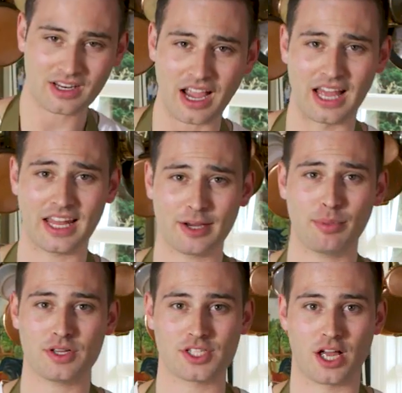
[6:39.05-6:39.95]
I like
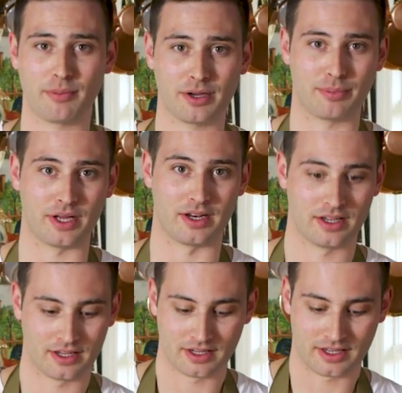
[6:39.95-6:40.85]
balsamic, but
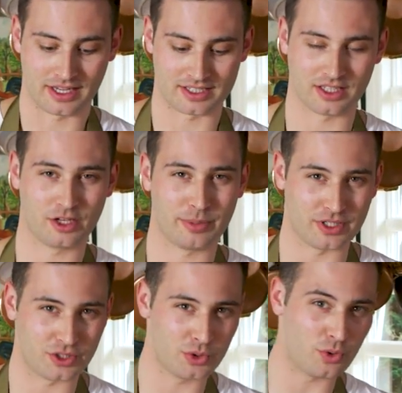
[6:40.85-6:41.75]
it's a little bit
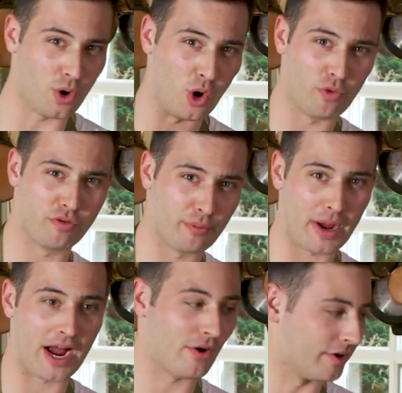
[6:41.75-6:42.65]
too
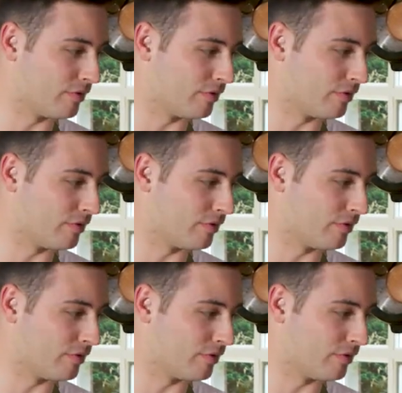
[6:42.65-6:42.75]
overpowering